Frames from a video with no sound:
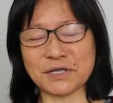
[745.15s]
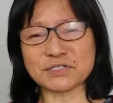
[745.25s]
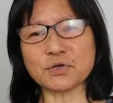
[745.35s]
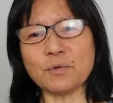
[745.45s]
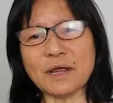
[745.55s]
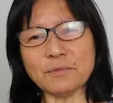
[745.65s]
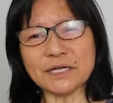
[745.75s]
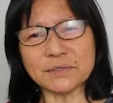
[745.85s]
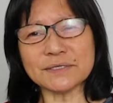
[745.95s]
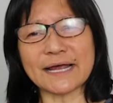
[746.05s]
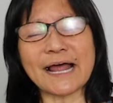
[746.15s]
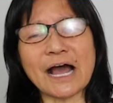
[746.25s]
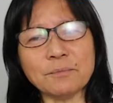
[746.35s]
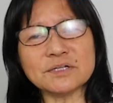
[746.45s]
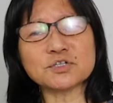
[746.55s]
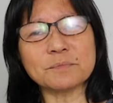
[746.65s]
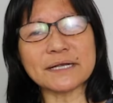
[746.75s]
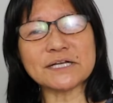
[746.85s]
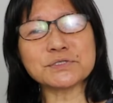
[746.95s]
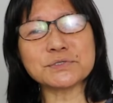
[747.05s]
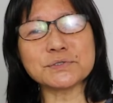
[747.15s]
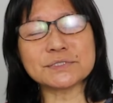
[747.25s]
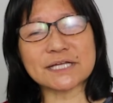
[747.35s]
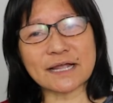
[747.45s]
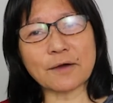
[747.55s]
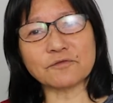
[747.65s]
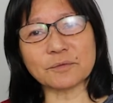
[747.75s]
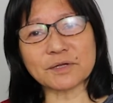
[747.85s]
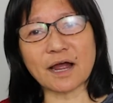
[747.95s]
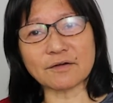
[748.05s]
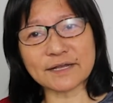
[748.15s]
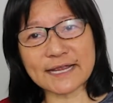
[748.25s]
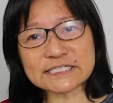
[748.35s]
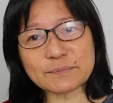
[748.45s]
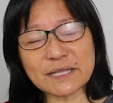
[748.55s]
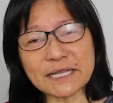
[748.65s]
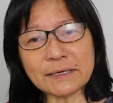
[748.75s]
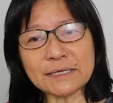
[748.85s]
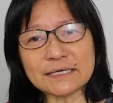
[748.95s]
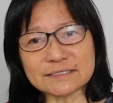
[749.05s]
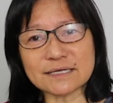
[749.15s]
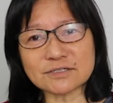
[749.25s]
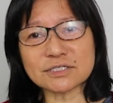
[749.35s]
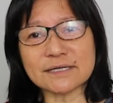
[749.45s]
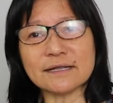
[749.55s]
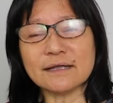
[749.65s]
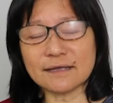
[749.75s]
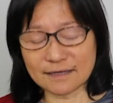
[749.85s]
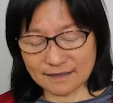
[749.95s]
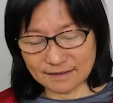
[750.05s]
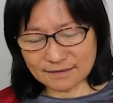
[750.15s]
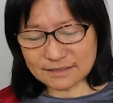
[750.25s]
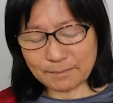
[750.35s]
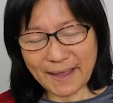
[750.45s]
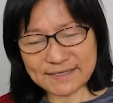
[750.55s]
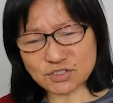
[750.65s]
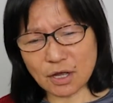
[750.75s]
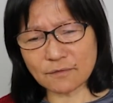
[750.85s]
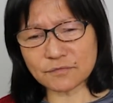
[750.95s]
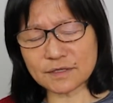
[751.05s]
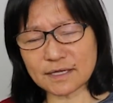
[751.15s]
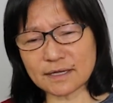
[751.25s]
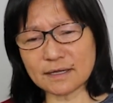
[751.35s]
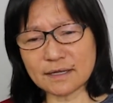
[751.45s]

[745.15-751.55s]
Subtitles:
So when we do that, how much money to take out from the RDSP is actually, it depends on the